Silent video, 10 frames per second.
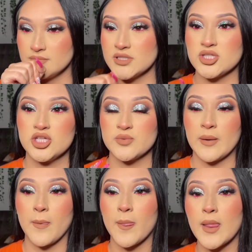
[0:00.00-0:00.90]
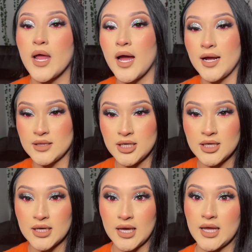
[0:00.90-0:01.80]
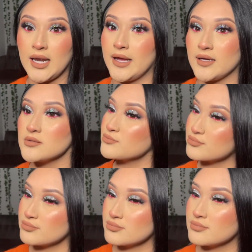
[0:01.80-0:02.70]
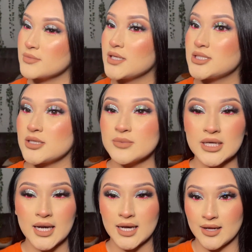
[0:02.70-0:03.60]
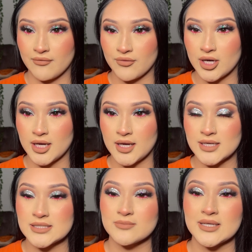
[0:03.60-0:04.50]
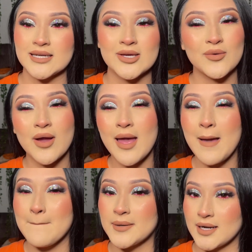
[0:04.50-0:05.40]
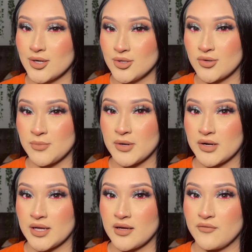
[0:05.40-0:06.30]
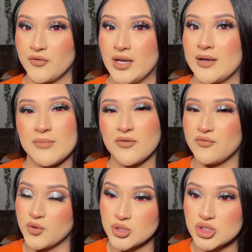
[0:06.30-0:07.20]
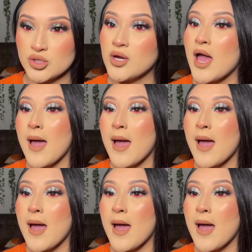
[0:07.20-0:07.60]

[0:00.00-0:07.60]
Excuse me. I think it, like, it's something different, it's something new, but I don't know about it for like my photo shoot.